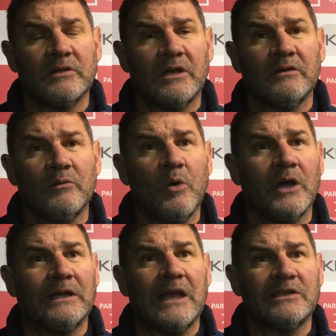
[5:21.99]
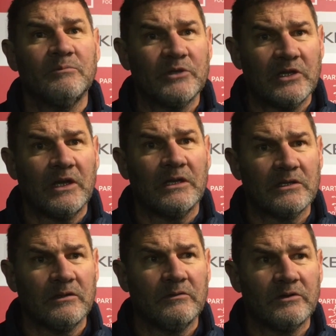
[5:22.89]
you know, the wide lads in particular,
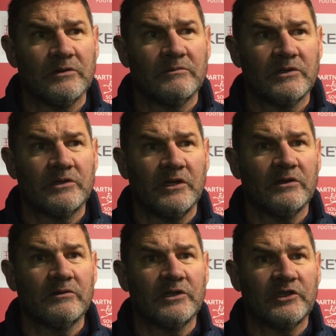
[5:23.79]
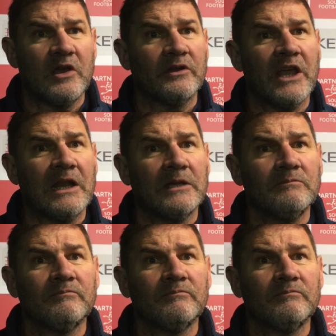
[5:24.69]
to start nailing.